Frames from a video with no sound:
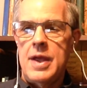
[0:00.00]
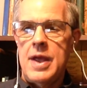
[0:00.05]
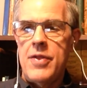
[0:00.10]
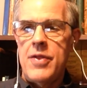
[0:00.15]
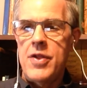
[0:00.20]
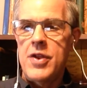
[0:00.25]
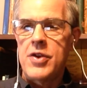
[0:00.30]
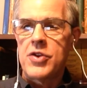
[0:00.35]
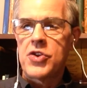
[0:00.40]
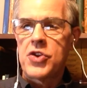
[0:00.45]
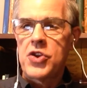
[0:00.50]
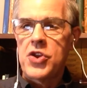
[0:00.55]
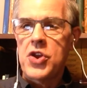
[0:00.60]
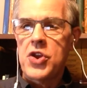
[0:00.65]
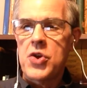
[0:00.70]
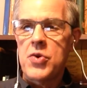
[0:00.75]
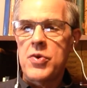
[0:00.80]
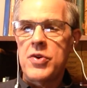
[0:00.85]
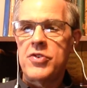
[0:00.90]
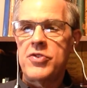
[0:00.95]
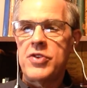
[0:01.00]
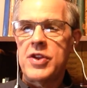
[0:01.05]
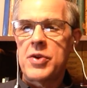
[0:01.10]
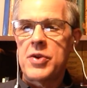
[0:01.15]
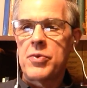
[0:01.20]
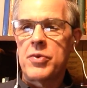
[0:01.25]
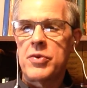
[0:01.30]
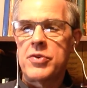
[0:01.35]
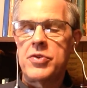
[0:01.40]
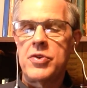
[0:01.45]
And then Q is
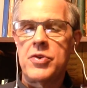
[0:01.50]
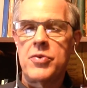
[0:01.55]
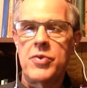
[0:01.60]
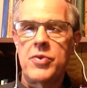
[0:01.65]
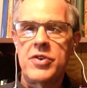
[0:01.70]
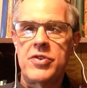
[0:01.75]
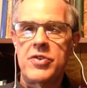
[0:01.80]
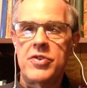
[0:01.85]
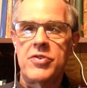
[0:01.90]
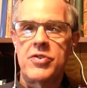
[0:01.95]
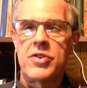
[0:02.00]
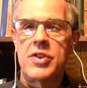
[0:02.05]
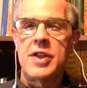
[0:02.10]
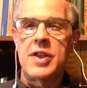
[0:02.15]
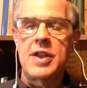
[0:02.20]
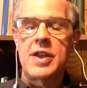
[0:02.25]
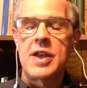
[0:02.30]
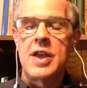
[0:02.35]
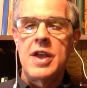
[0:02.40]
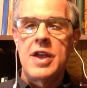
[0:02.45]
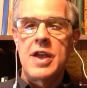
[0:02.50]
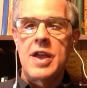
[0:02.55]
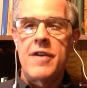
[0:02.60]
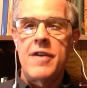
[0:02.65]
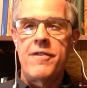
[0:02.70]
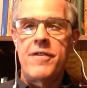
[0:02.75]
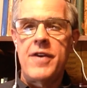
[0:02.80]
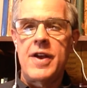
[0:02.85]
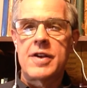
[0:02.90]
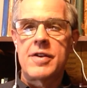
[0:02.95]
equal to, which is the
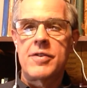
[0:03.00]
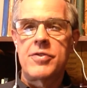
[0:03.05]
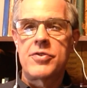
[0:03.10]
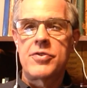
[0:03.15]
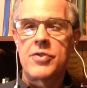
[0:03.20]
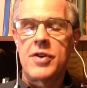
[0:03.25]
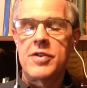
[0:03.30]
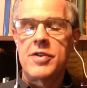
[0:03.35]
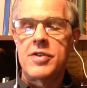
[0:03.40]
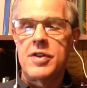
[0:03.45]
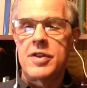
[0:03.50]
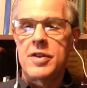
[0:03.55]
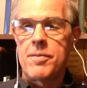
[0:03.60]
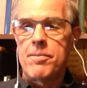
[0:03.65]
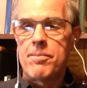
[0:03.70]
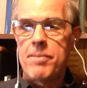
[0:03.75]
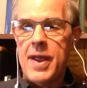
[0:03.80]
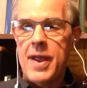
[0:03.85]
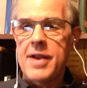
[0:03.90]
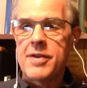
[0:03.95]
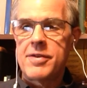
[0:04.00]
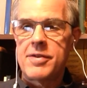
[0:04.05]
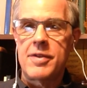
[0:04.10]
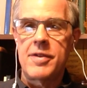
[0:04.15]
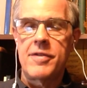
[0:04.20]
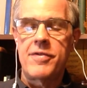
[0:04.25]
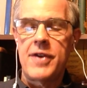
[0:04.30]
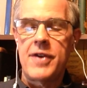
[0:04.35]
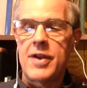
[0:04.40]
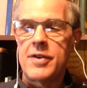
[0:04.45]
effective stress at the base of
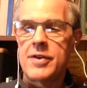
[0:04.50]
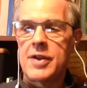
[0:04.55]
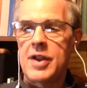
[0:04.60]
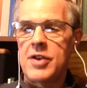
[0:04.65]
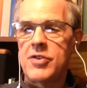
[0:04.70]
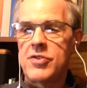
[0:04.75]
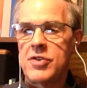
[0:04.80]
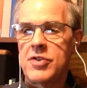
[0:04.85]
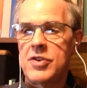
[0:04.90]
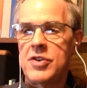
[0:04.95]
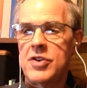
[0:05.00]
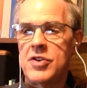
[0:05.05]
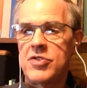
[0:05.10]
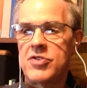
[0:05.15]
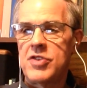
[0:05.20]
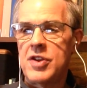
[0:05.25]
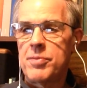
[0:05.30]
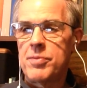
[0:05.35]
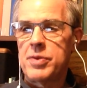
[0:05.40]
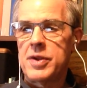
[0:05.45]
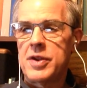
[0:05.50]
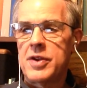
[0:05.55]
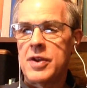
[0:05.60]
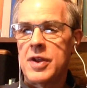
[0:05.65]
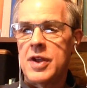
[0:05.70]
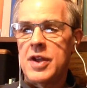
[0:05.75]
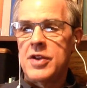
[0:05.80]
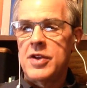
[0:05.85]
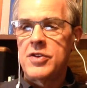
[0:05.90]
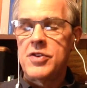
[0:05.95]
the foundation, is simply
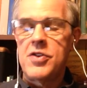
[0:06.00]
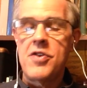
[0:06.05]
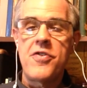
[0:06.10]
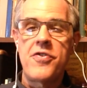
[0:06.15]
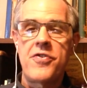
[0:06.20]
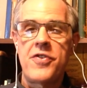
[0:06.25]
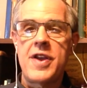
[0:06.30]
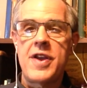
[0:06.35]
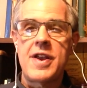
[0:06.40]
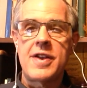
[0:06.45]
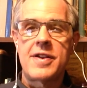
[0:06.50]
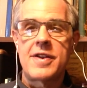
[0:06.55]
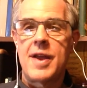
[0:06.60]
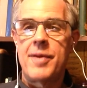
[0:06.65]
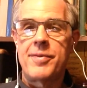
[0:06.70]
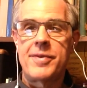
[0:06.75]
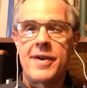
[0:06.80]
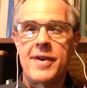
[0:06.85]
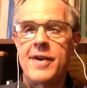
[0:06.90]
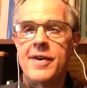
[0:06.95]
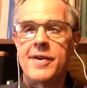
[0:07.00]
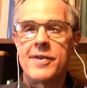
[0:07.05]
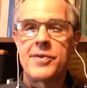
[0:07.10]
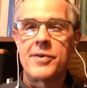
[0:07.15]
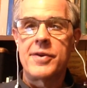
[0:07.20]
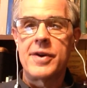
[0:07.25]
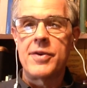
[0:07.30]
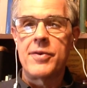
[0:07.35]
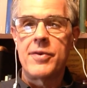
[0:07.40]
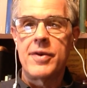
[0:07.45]
2 feet times
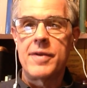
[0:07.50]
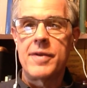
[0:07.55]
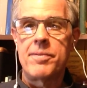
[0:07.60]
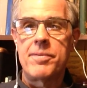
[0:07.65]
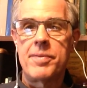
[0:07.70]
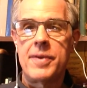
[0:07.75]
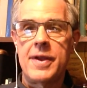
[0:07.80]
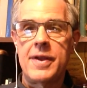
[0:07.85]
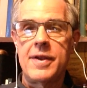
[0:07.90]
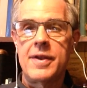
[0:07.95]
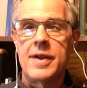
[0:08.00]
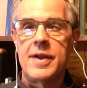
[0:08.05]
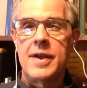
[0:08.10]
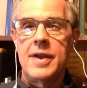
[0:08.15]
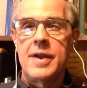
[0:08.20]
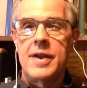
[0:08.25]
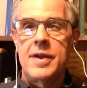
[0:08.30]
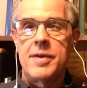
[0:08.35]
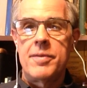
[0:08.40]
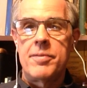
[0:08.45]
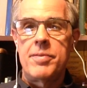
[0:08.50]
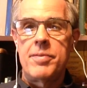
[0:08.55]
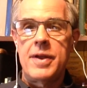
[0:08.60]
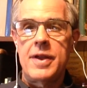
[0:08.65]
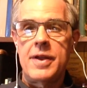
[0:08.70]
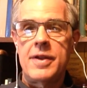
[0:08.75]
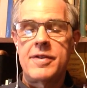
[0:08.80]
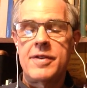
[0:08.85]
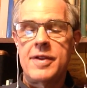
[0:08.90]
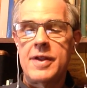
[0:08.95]
121
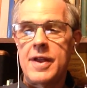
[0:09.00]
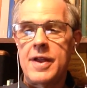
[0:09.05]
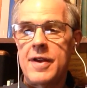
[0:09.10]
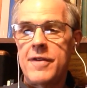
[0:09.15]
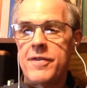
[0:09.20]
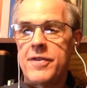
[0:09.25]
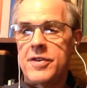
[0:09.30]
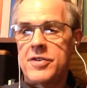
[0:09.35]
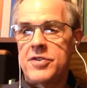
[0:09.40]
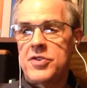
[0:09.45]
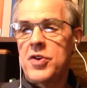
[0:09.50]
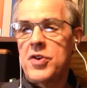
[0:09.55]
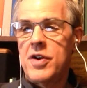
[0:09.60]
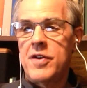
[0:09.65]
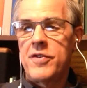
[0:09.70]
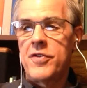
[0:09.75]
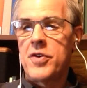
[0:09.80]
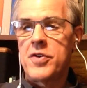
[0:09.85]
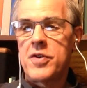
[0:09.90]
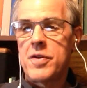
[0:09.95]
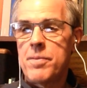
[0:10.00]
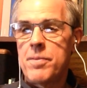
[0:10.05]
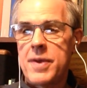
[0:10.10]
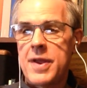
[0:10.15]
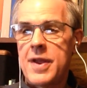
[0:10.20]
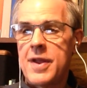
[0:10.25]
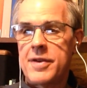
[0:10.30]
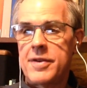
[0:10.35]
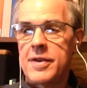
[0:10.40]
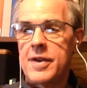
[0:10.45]
PCF is 242
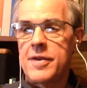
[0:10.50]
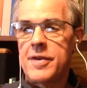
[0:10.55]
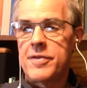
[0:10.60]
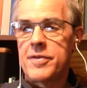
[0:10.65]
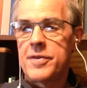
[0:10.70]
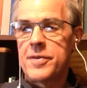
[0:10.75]
PSF.